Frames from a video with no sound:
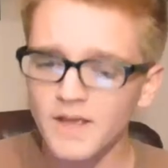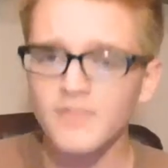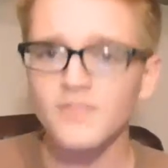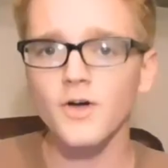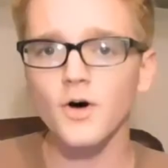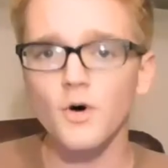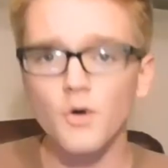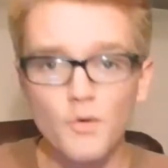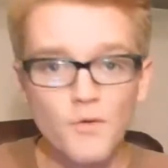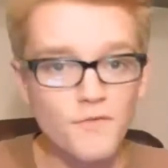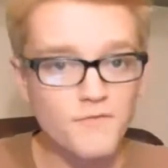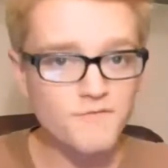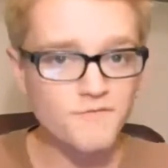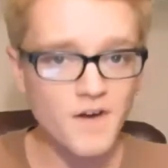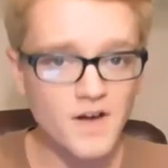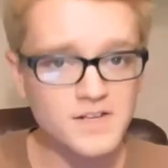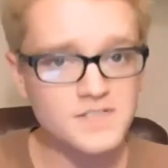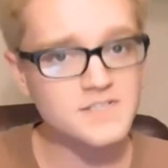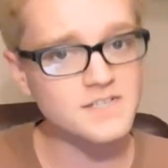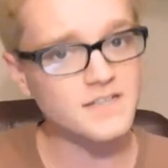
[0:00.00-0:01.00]
The whole
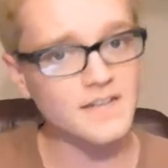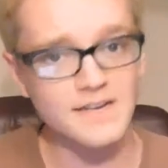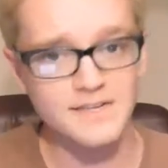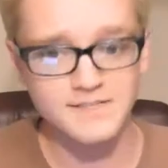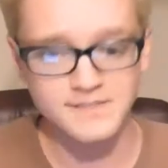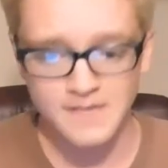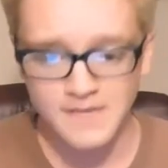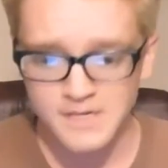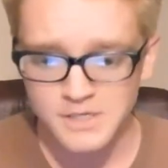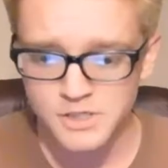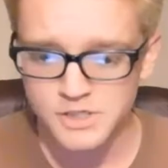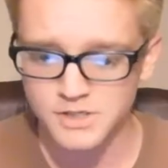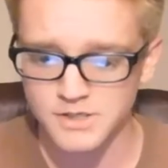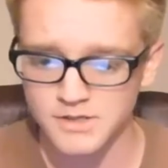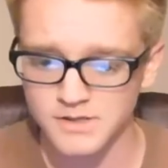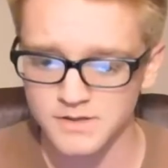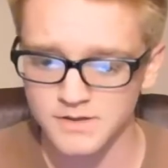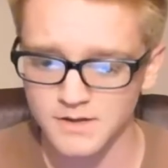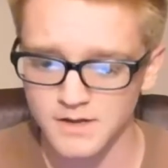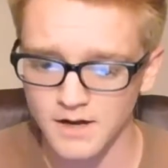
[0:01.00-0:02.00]

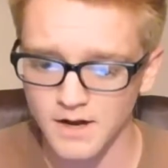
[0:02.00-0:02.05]
fossilization